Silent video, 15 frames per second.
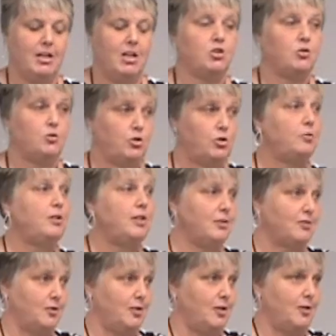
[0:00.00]
So 2
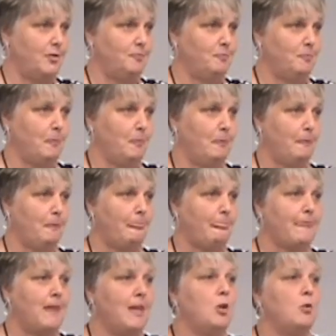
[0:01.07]
years ago,
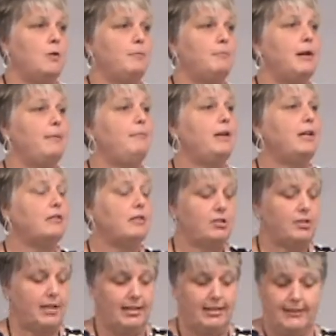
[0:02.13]
when my
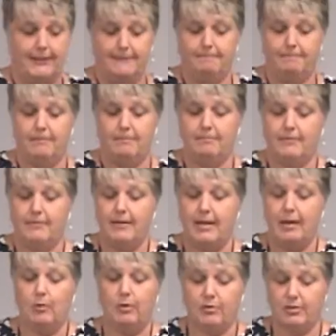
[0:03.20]
marriage ended
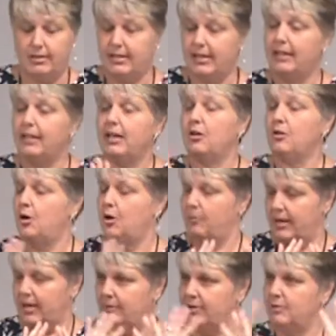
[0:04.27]
and we were selling our home
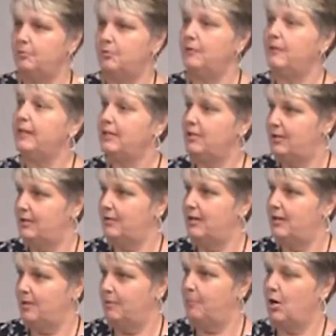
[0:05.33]
and I was moving into
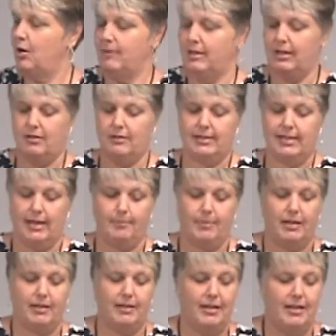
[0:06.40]
an apartment here in
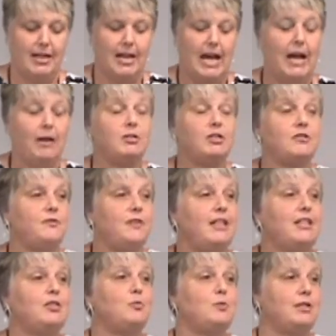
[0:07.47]
Tampa, I was
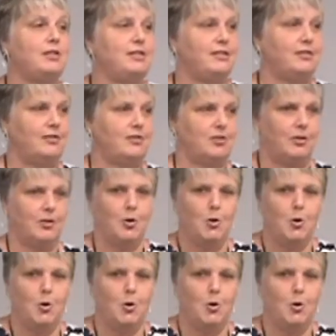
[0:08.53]
faced with the decision,